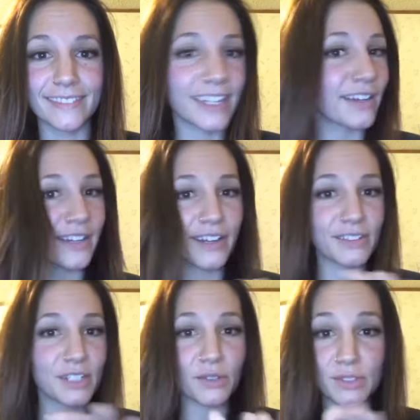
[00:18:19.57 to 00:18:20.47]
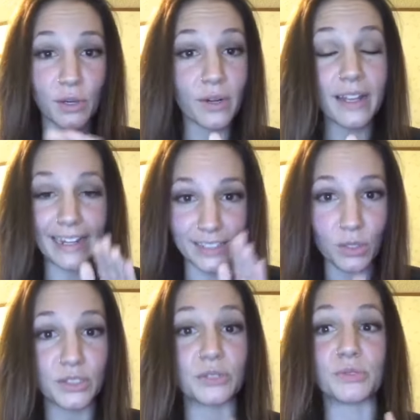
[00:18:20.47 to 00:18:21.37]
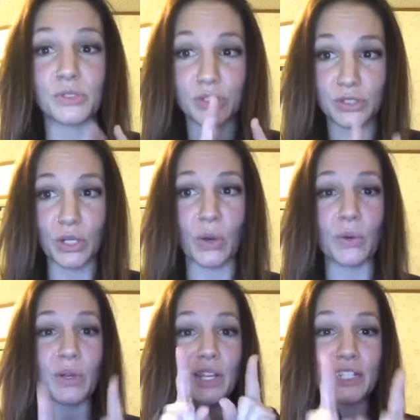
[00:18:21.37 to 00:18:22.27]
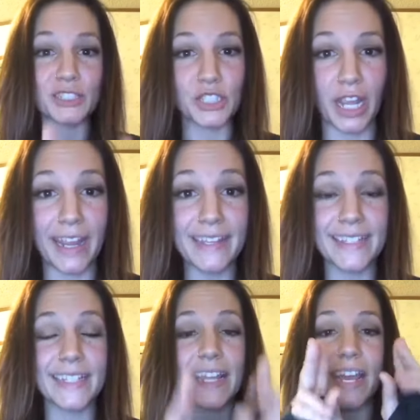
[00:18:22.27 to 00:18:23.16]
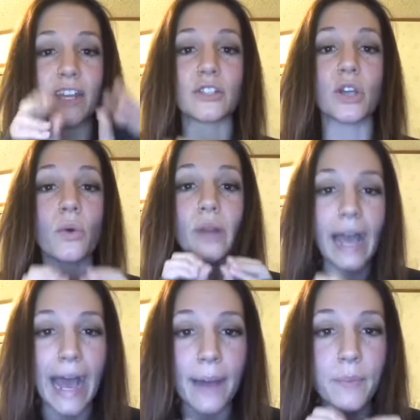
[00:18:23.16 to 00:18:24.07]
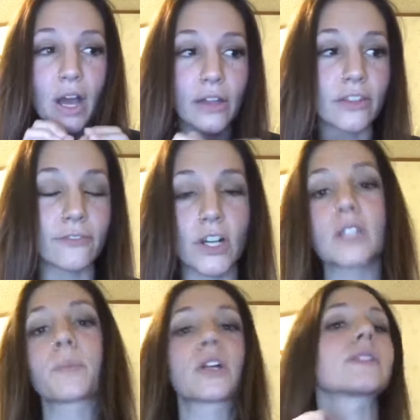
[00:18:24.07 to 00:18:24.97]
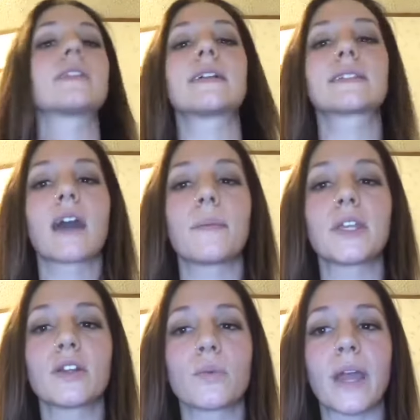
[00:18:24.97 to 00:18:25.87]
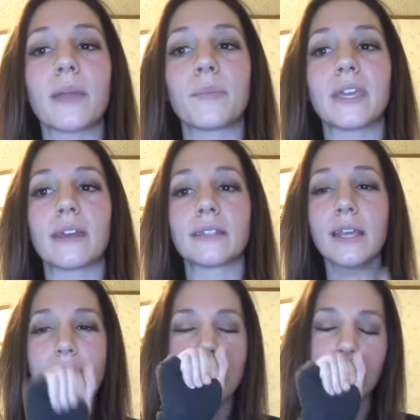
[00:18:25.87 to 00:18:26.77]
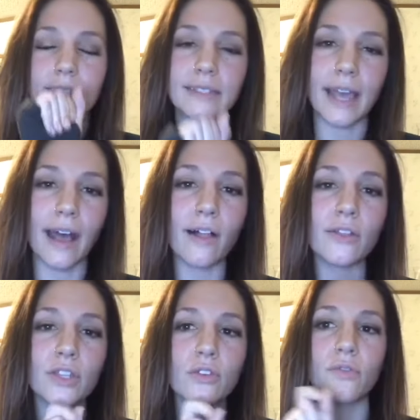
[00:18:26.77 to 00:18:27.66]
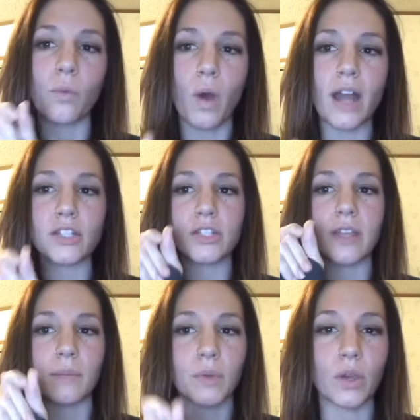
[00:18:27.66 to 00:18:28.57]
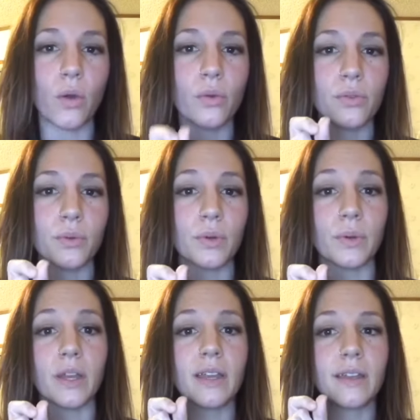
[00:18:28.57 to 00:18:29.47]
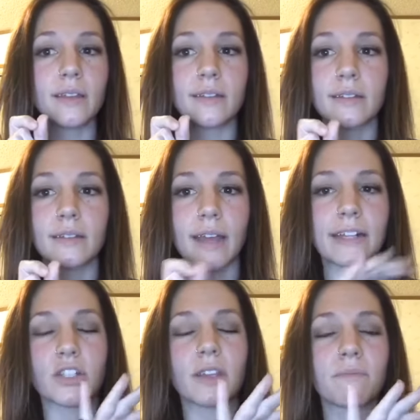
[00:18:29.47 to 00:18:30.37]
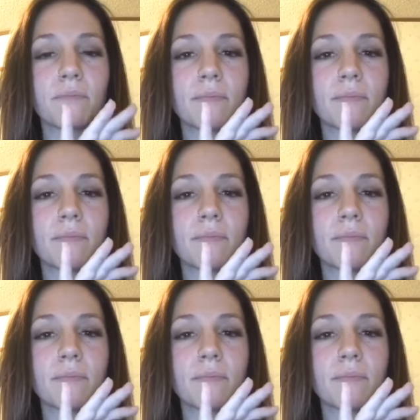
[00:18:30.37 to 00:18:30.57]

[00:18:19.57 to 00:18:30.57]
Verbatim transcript: No, no, no, don't, don't. I told you, don't chase and don't hop on the first person that's coming your way because until you've watched them go through, actually,